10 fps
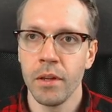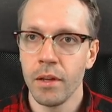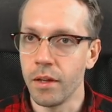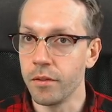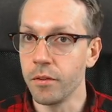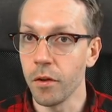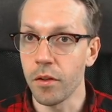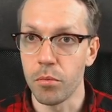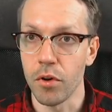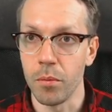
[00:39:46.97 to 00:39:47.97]
It is not
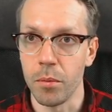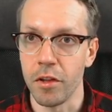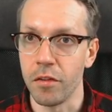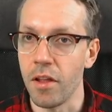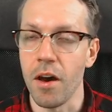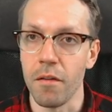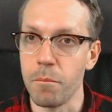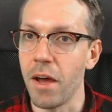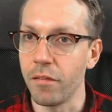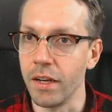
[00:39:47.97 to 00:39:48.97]
the problem that there are
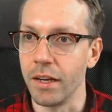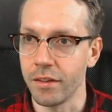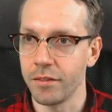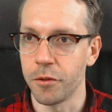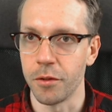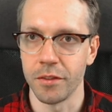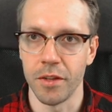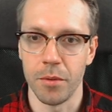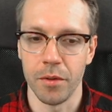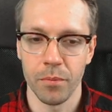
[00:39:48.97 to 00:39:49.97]
bad feelings, for
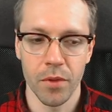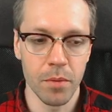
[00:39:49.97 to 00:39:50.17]
example.